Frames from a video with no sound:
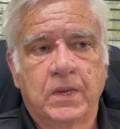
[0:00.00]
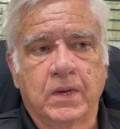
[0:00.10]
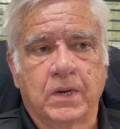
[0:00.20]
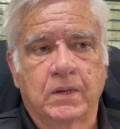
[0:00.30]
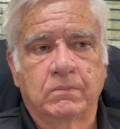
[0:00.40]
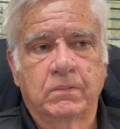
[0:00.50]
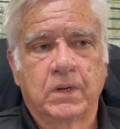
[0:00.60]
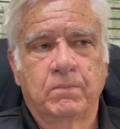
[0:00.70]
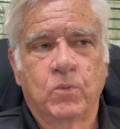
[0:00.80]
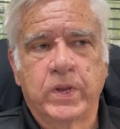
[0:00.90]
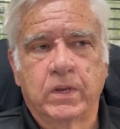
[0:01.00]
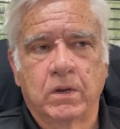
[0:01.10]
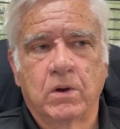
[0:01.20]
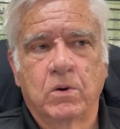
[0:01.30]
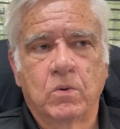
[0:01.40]
A week
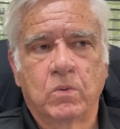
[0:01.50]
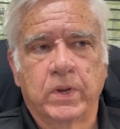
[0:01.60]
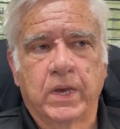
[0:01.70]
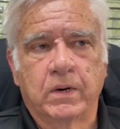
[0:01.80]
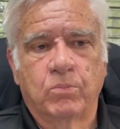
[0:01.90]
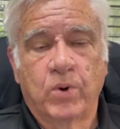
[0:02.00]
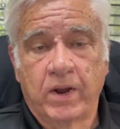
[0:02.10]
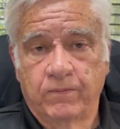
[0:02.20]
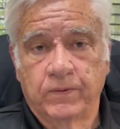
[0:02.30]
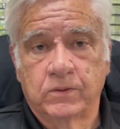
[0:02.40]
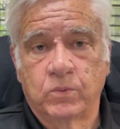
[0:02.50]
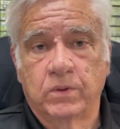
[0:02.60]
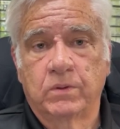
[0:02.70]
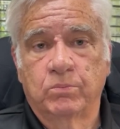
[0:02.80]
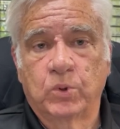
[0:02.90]
ago, we had a breakfast
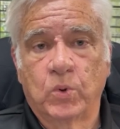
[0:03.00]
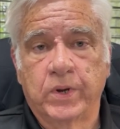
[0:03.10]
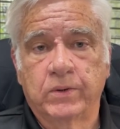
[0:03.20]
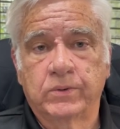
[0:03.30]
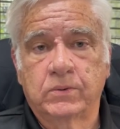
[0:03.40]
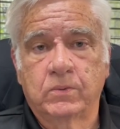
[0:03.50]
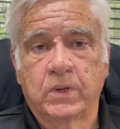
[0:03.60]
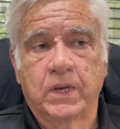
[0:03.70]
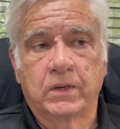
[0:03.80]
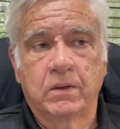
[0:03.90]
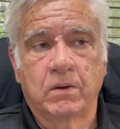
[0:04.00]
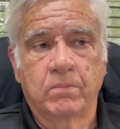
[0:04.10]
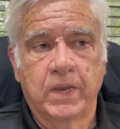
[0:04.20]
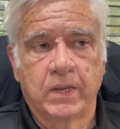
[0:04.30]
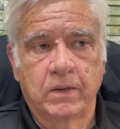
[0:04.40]
with employers. We had a young
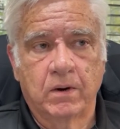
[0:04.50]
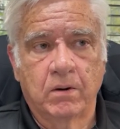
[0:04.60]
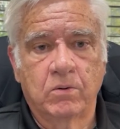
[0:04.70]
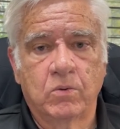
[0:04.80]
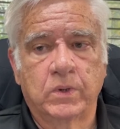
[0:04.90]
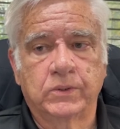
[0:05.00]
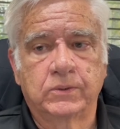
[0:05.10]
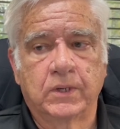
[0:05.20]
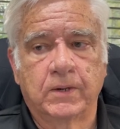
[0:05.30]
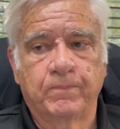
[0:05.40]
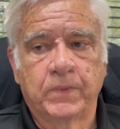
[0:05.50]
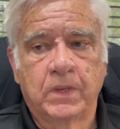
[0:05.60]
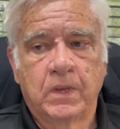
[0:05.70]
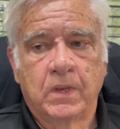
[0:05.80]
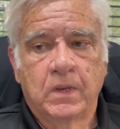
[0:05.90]
man there who was a
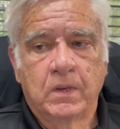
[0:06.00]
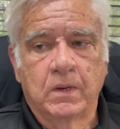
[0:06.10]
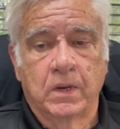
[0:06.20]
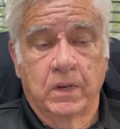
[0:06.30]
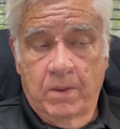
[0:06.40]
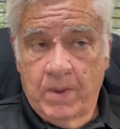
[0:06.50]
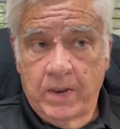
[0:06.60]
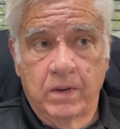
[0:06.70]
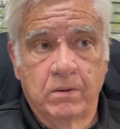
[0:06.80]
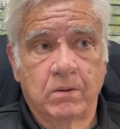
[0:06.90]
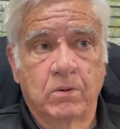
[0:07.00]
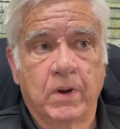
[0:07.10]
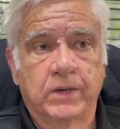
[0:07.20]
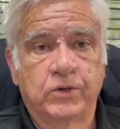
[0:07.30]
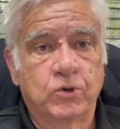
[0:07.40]
Caymanian who
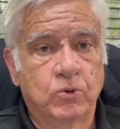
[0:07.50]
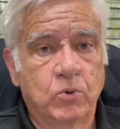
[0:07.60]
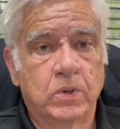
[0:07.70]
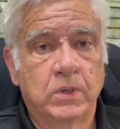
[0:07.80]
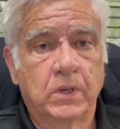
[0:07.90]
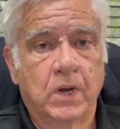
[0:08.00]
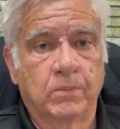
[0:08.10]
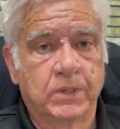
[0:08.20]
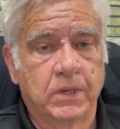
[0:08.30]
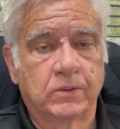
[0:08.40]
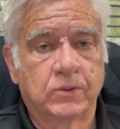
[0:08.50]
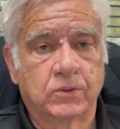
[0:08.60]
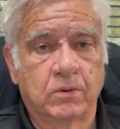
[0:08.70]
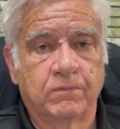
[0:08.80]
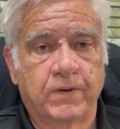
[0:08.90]
had 2 CompTIA
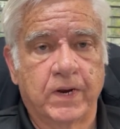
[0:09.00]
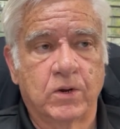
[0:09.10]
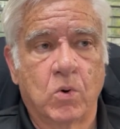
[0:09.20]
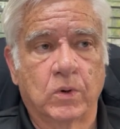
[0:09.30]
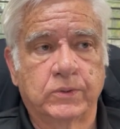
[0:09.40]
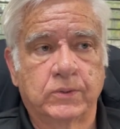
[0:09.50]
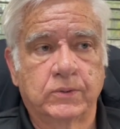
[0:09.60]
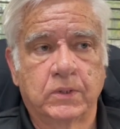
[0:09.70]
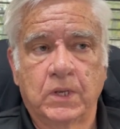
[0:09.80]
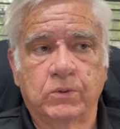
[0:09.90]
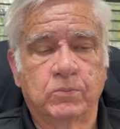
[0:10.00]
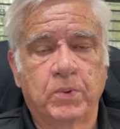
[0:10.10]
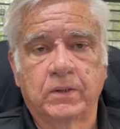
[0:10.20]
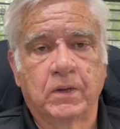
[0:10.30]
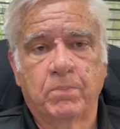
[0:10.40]
certified courses, and he was
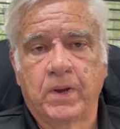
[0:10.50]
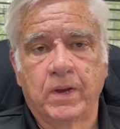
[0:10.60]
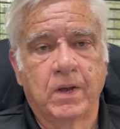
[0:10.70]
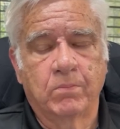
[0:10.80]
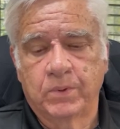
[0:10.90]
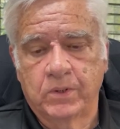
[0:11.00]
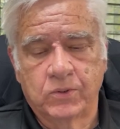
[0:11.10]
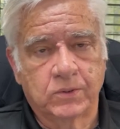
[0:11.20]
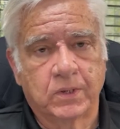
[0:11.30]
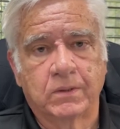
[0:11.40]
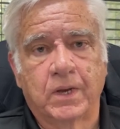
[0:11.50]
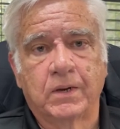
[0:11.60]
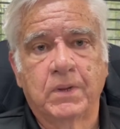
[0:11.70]
picked up by a company just like that.